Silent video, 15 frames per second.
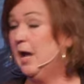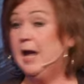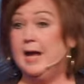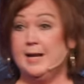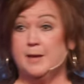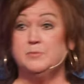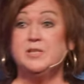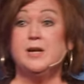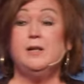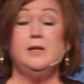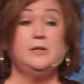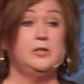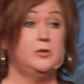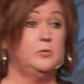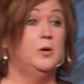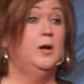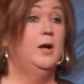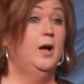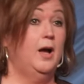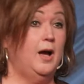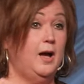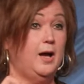And I'm telling you,
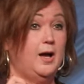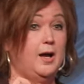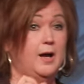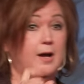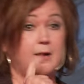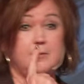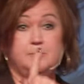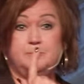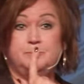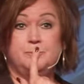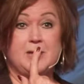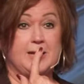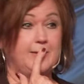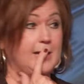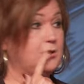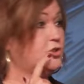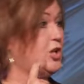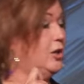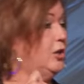uh, there's a